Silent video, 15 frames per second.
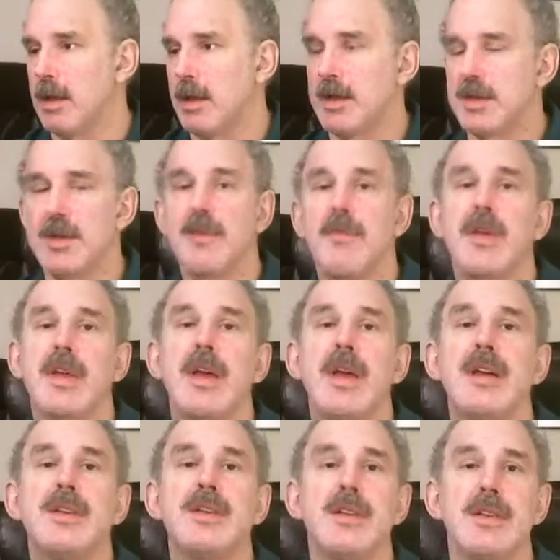
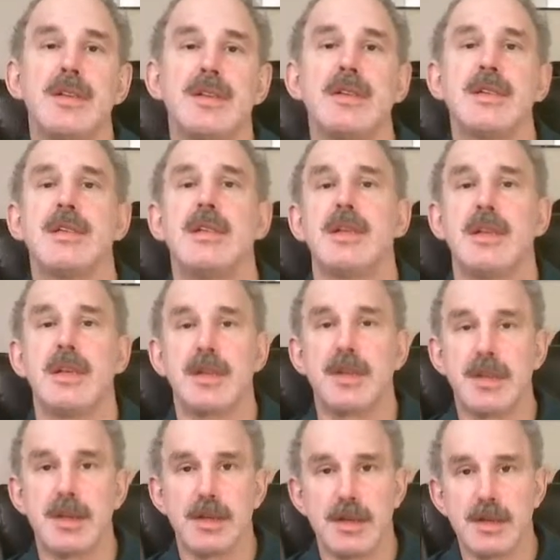certifications in
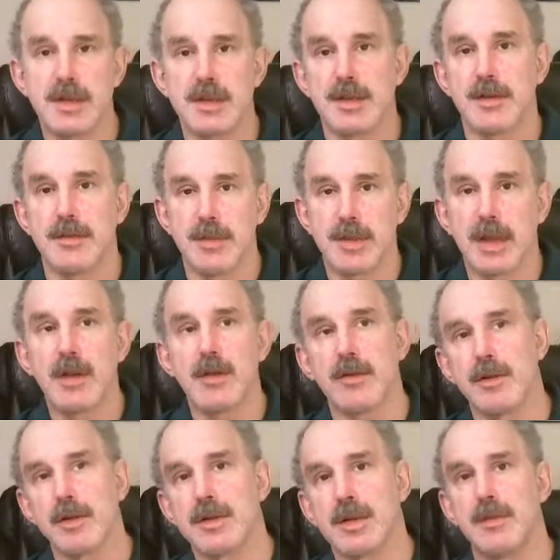addictions with
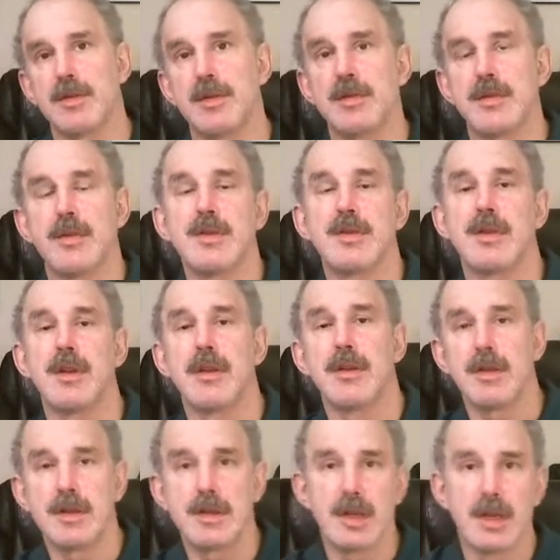alcohol and substance abuse and
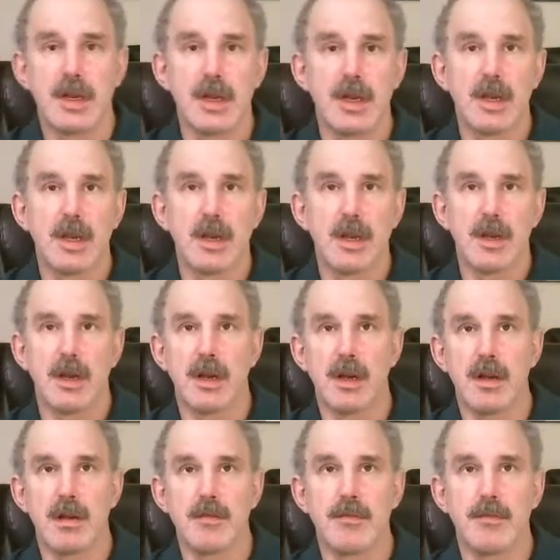others.
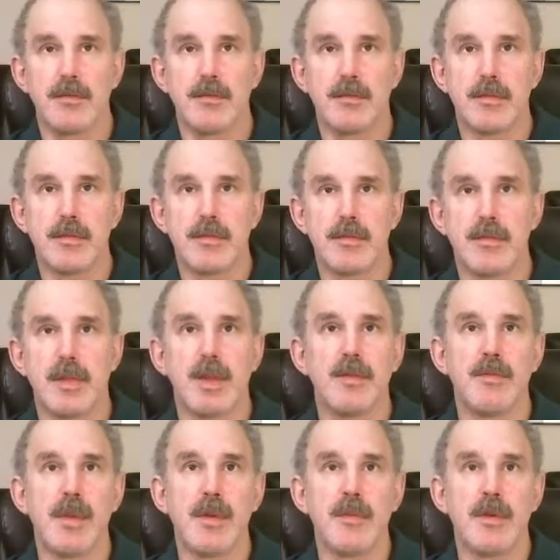I'm a
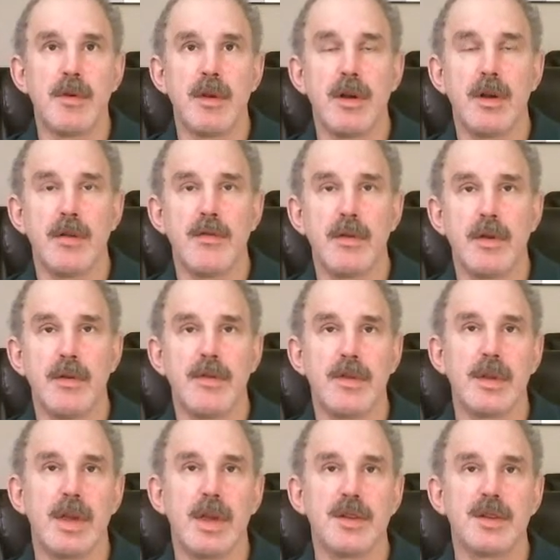member of the
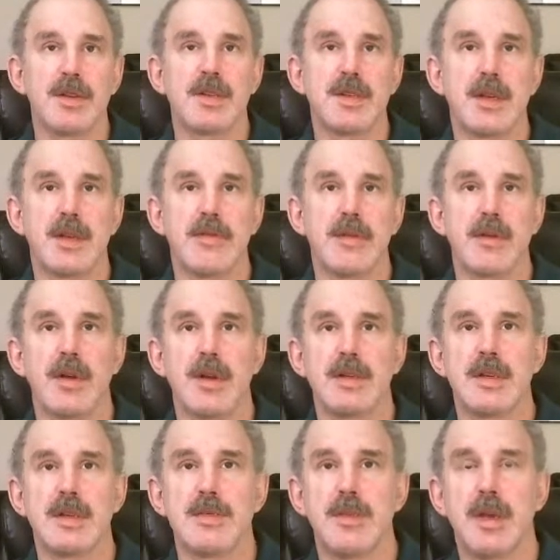National Center for
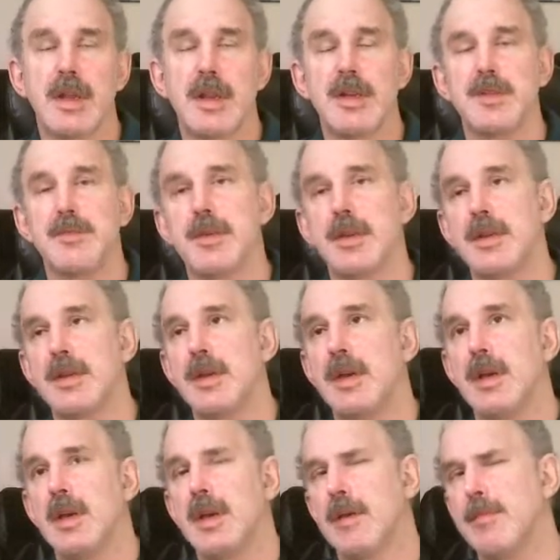Crisis Management,
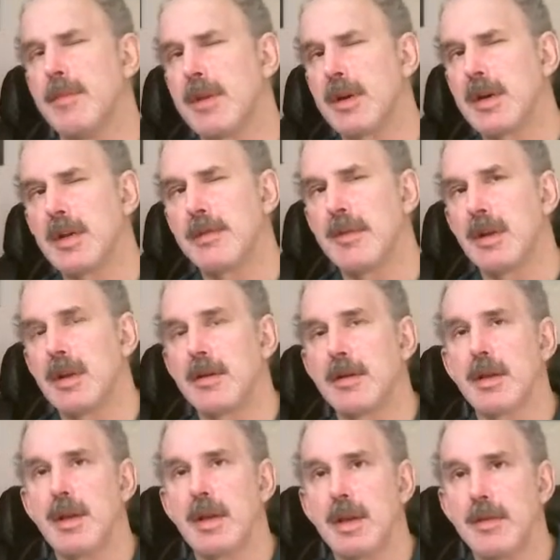American
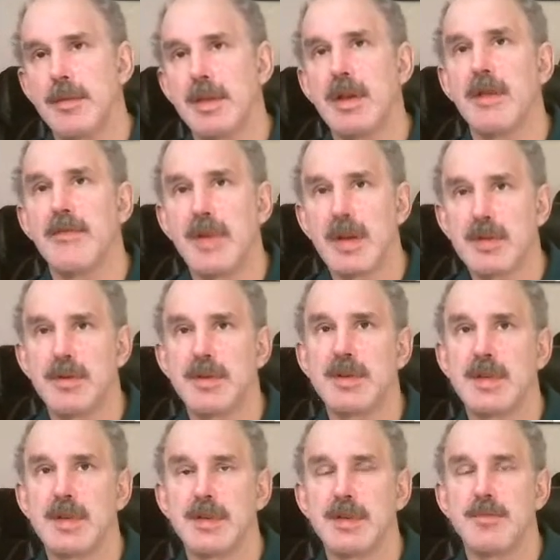Academy of
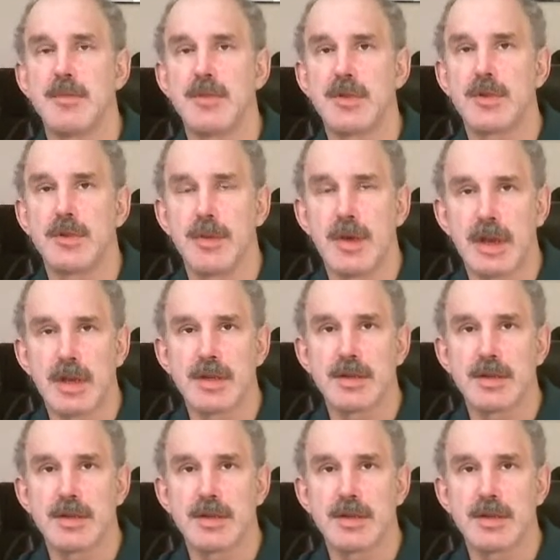Experts in Traumatic